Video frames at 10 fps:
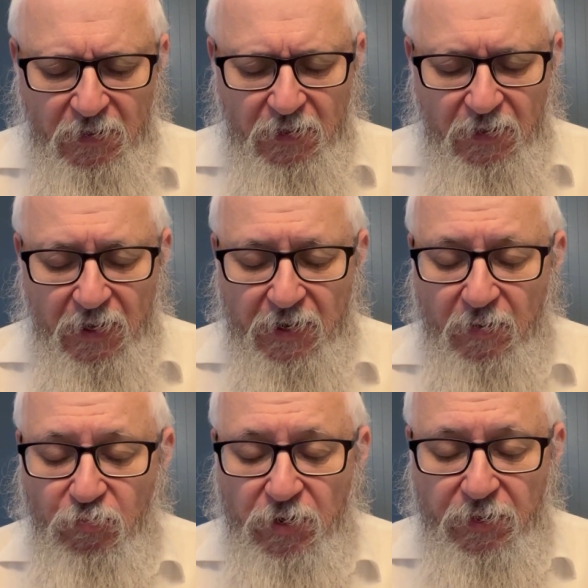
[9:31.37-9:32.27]
Like our
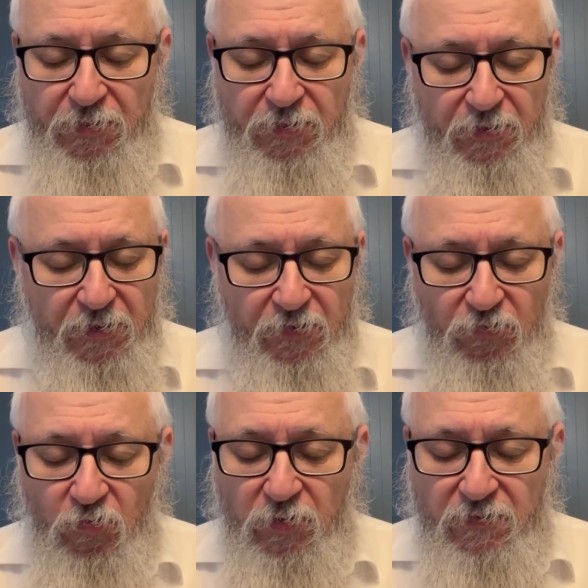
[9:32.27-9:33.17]
breath, it's
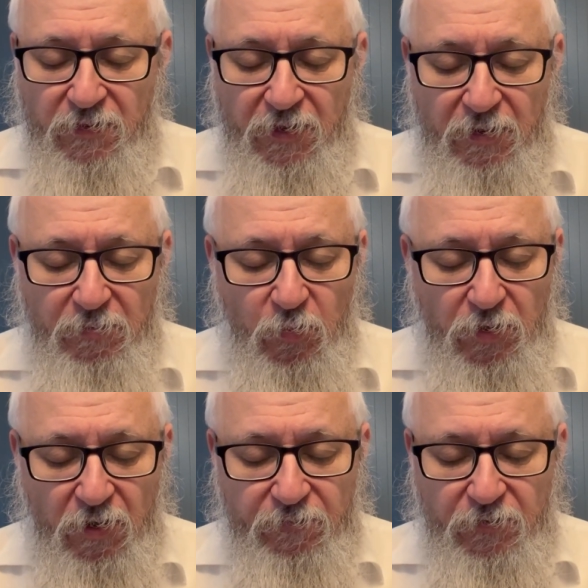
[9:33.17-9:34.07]
always there, but we
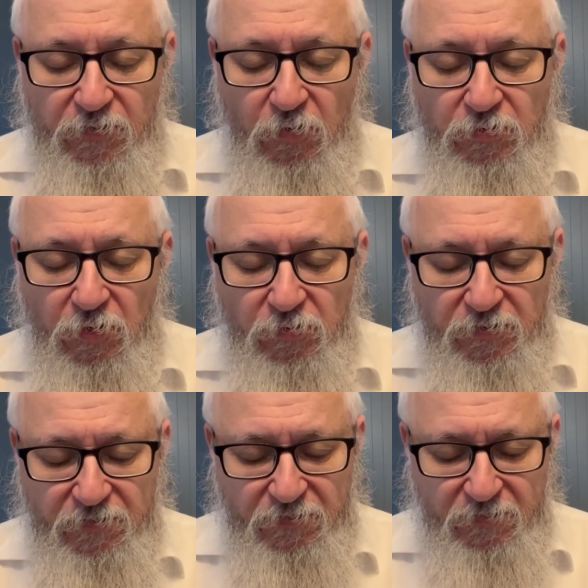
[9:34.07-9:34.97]
often don't
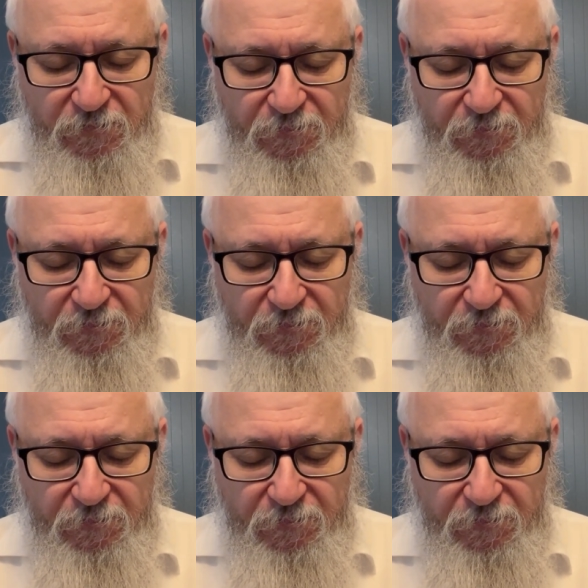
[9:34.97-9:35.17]
notice.